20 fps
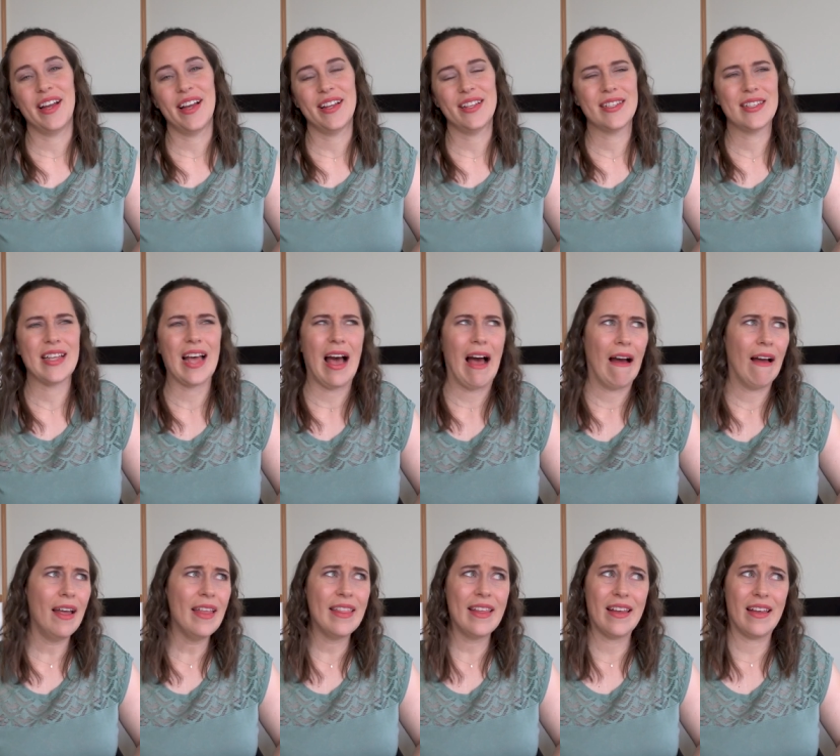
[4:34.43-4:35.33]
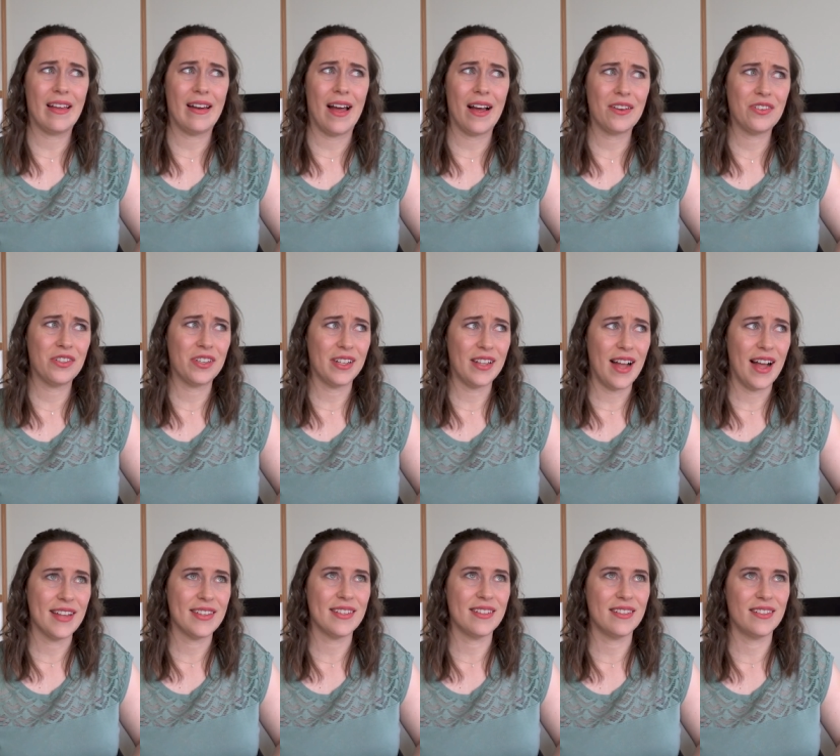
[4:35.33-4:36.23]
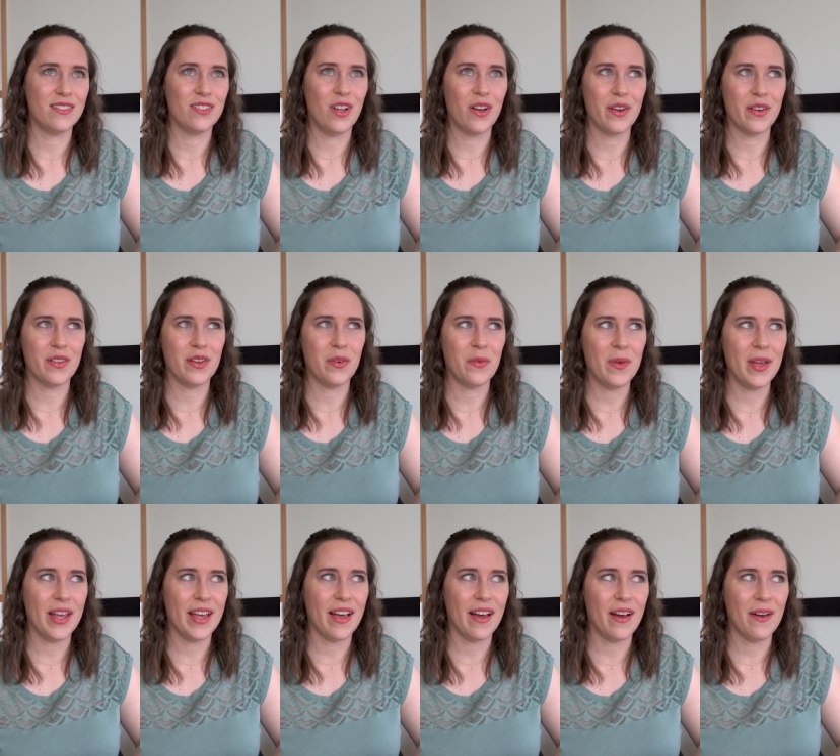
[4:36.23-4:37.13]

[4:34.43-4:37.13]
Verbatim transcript: It's, I think it actually lasts a little longer than a week.